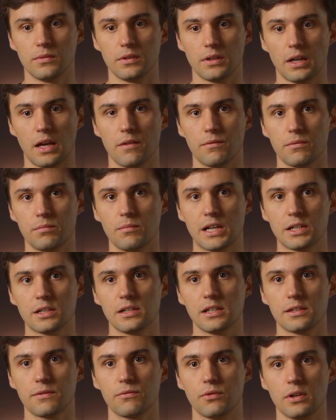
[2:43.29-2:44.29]
have much
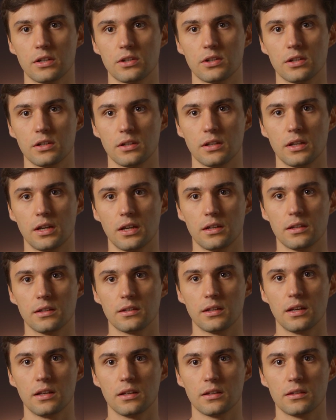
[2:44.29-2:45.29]
less friction
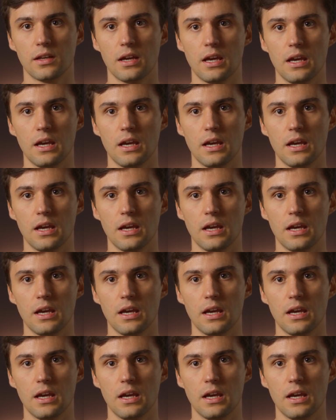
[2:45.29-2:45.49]
and